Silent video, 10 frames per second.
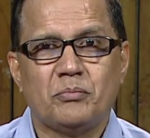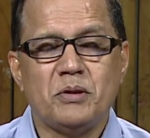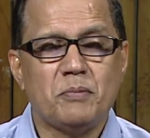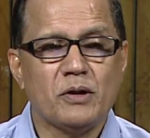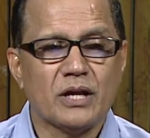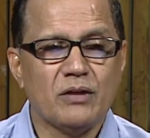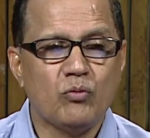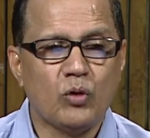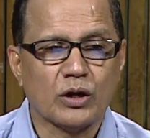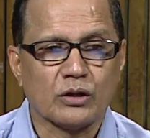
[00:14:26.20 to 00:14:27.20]
people
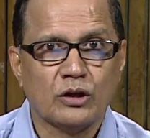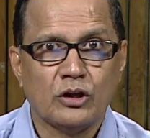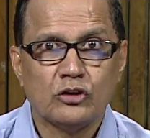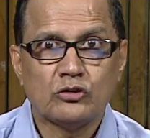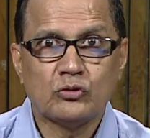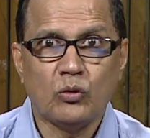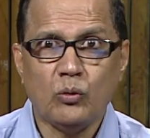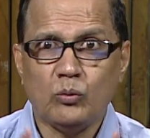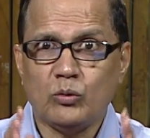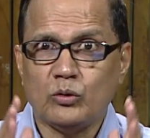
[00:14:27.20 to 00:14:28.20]
can work.
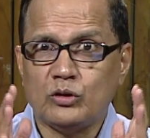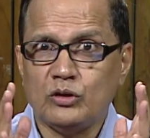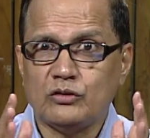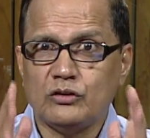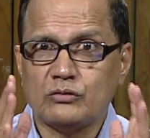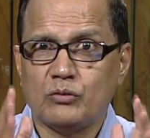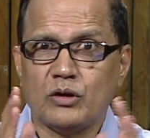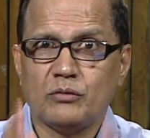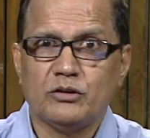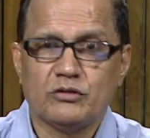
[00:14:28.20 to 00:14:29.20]
So, this is
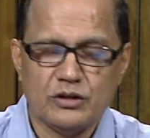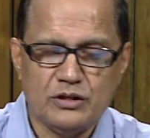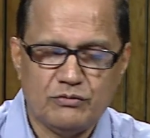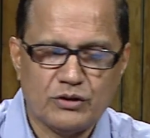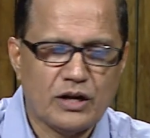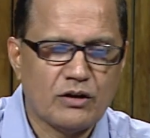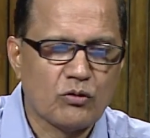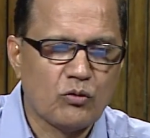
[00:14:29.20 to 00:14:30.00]
one of the significant